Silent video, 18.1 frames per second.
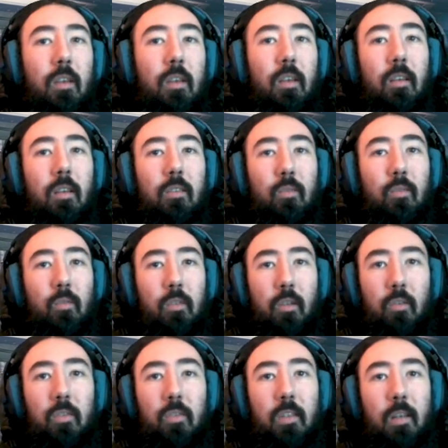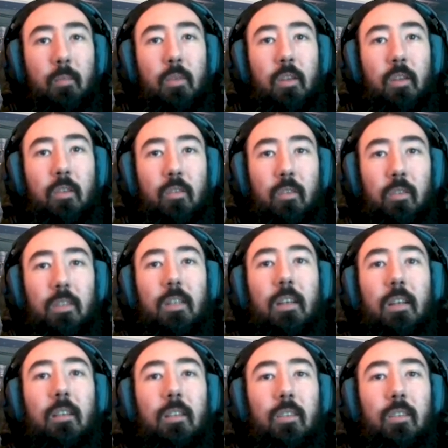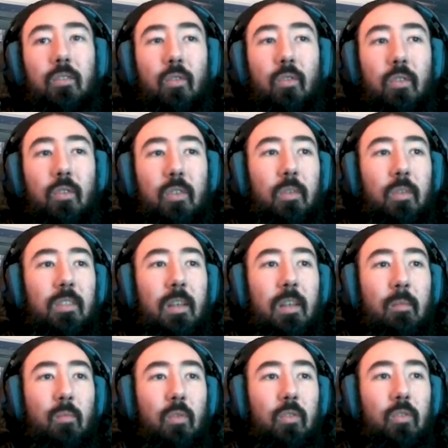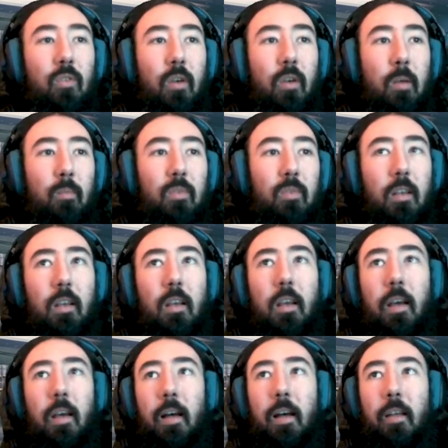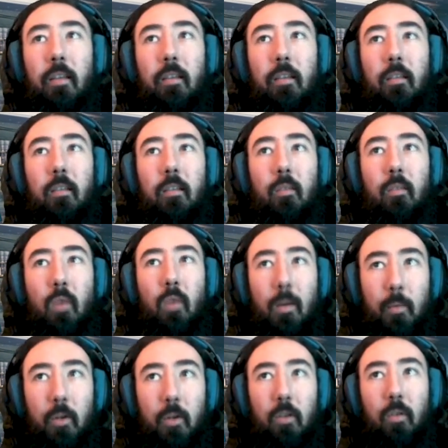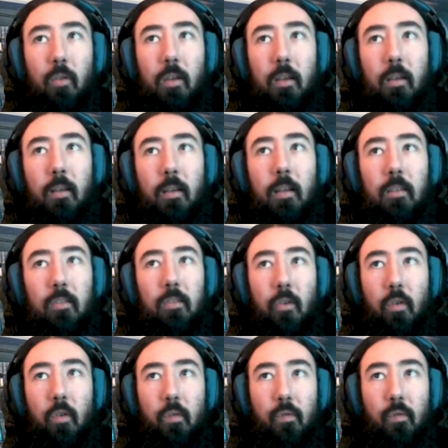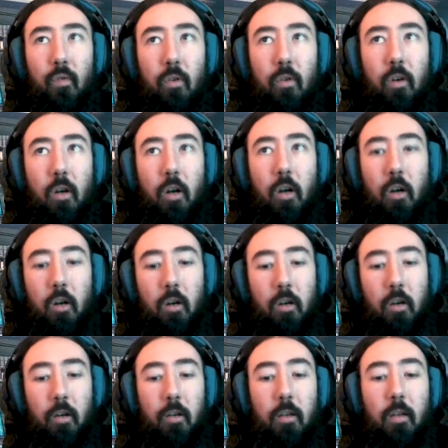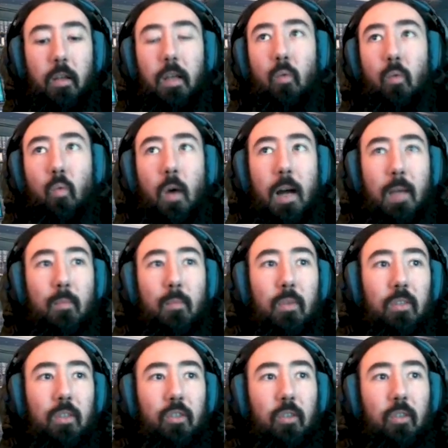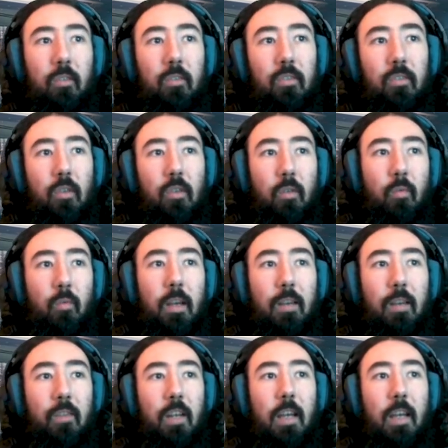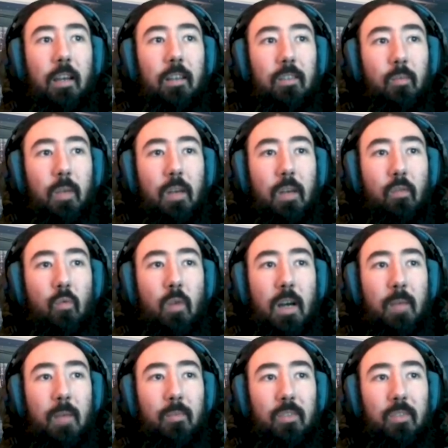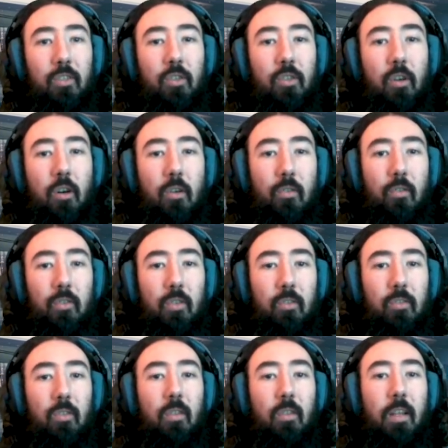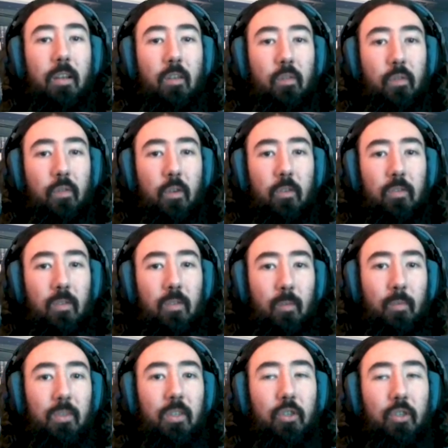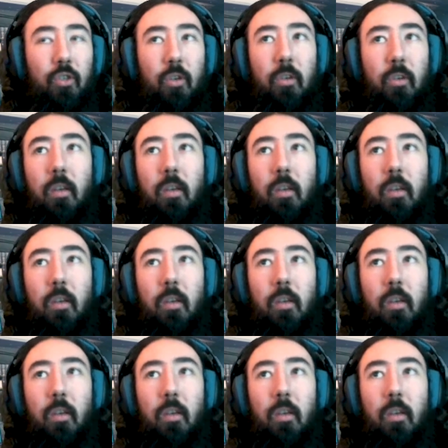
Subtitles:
So we'll close that, I'm going to untick this auto-assemble script, and what I'm going to do here is look for our Y position. So we have an X and we have a Y position, our horizontal and our vertical position,